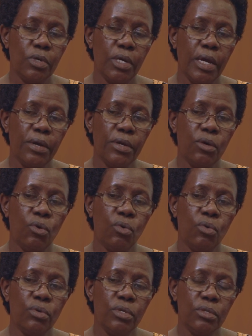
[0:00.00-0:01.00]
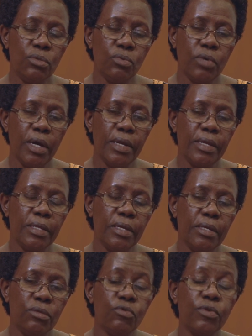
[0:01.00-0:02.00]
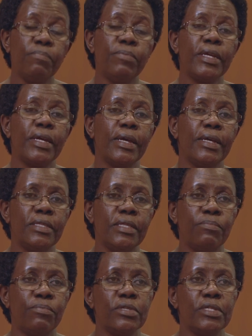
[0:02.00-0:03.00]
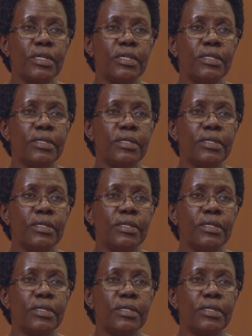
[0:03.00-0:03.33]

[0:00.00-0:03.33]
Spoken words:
carry on, to replicate the project